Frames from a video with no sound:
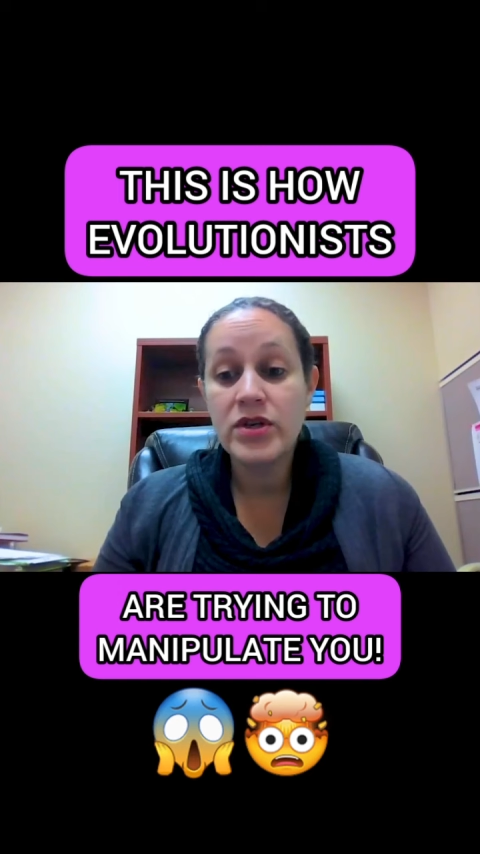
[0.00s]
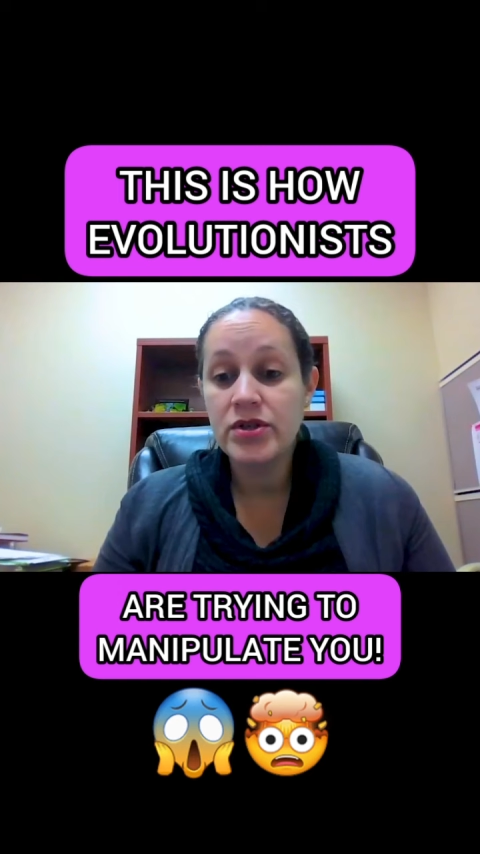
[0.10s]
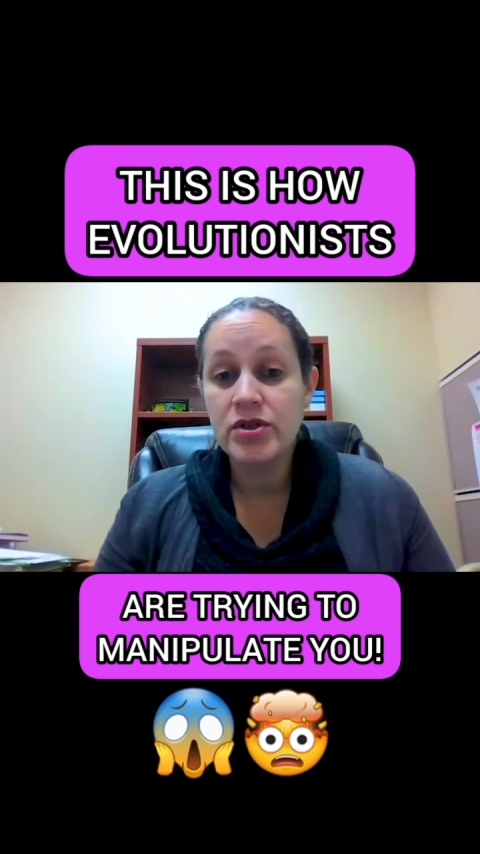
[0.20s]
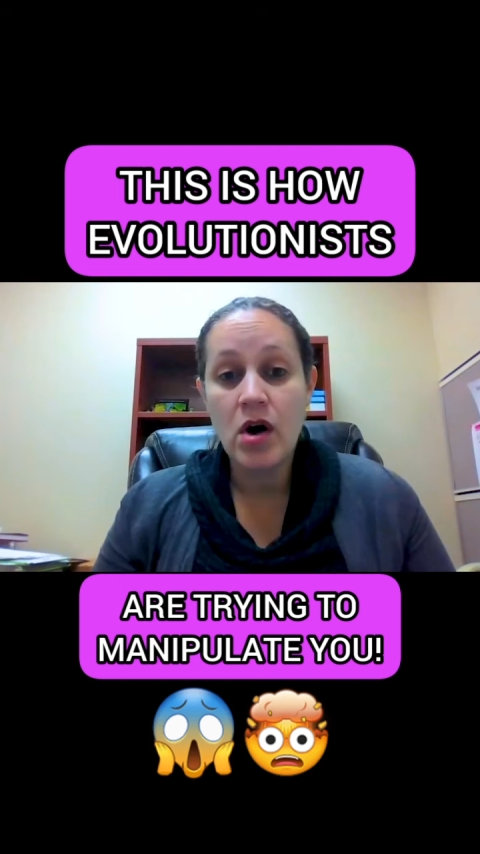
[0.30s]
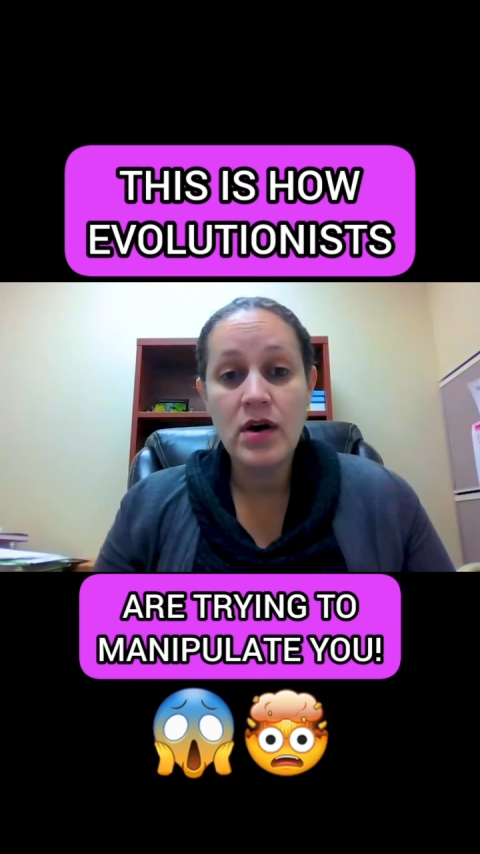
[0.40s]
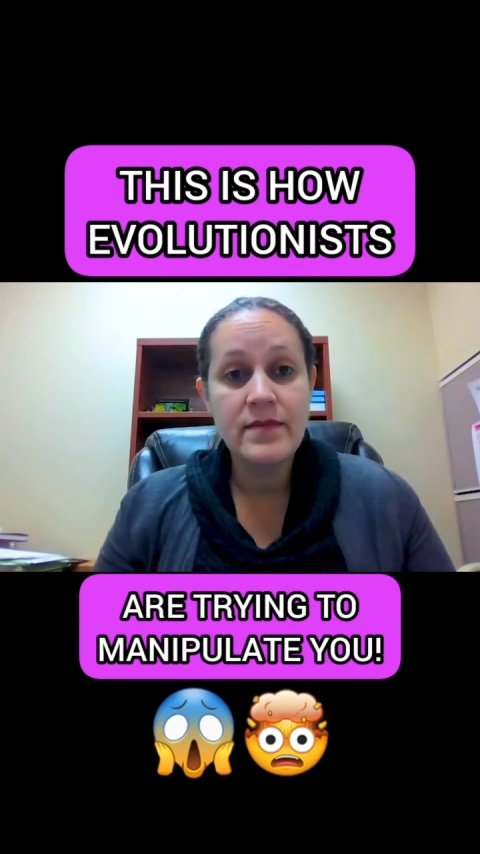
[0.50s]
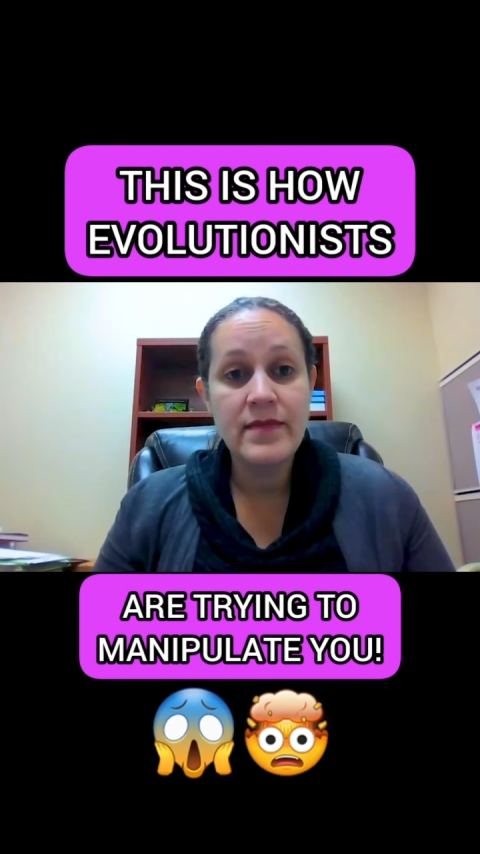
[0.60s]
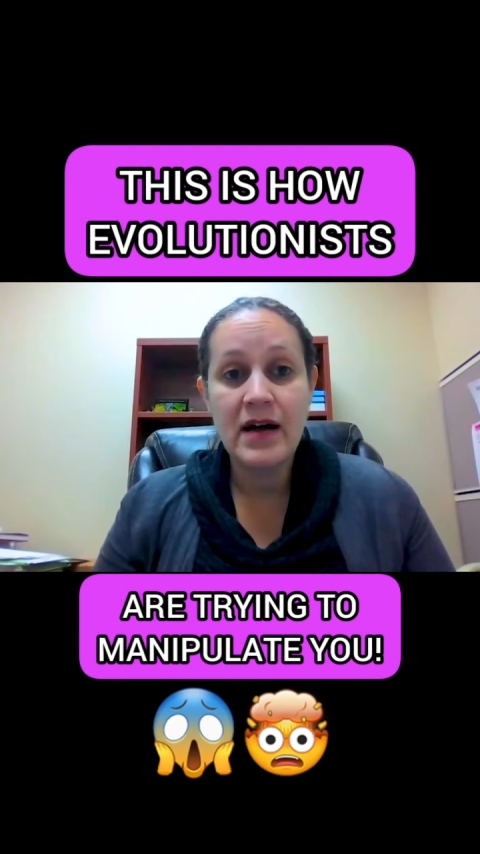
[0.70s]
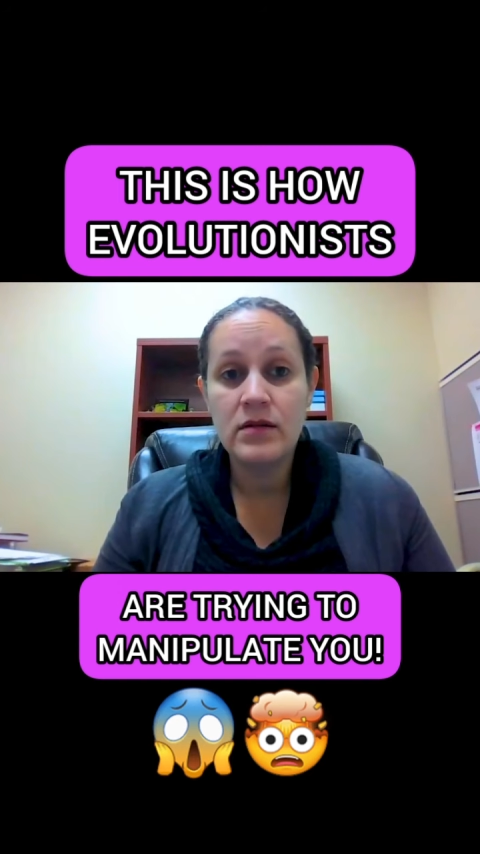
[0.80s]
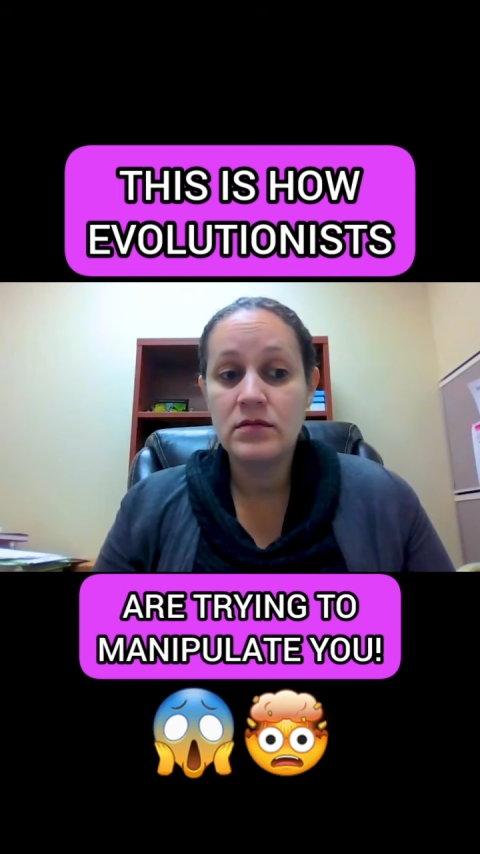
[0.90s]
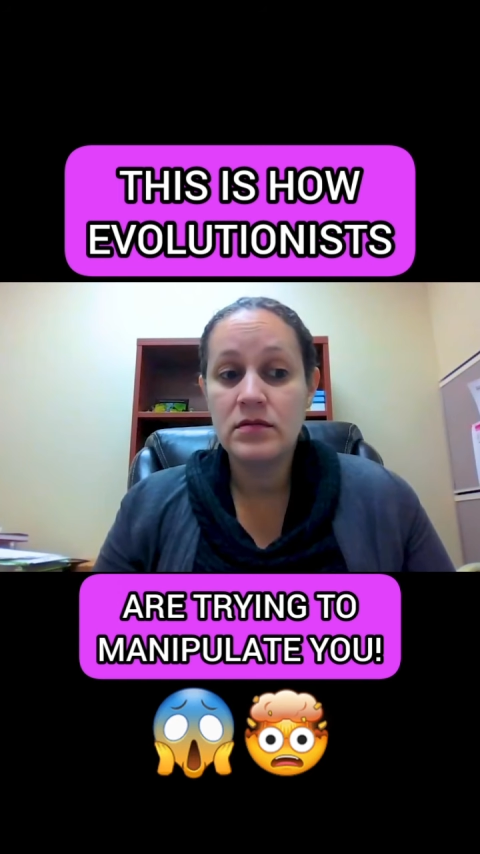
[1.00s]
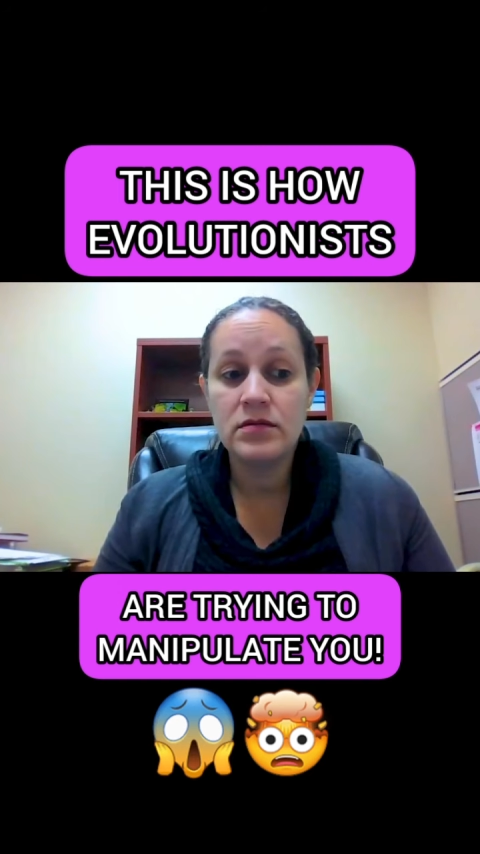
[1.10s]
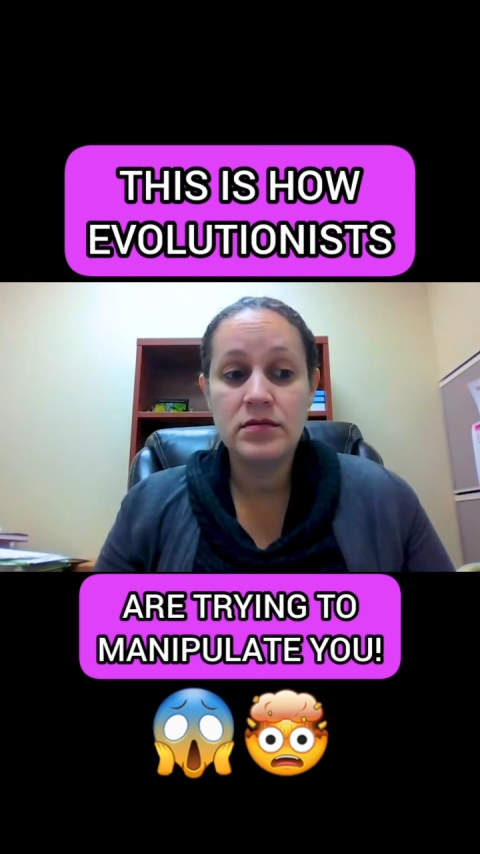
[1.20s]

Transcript: we're just talking about,